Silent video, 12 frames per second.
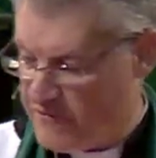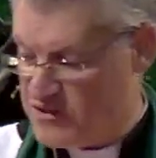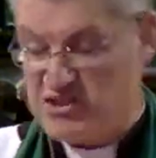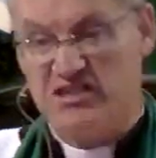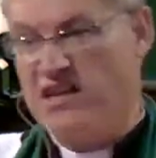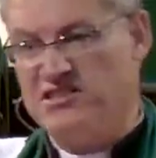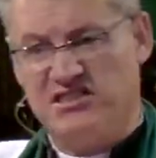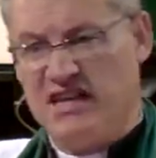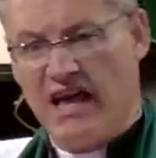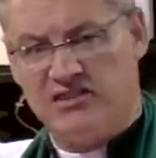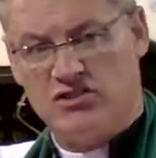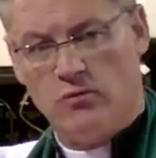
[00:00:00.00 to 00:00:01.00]
It just gets
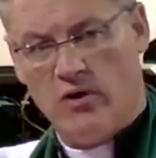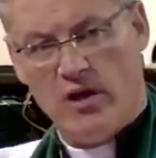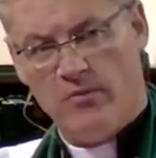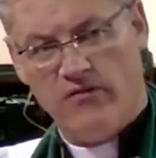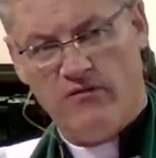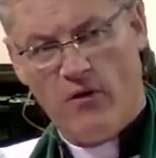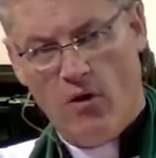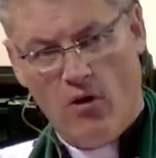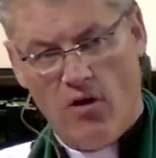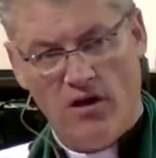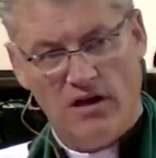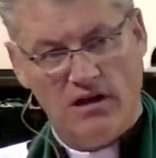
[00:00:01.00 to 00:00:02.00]
snatched away before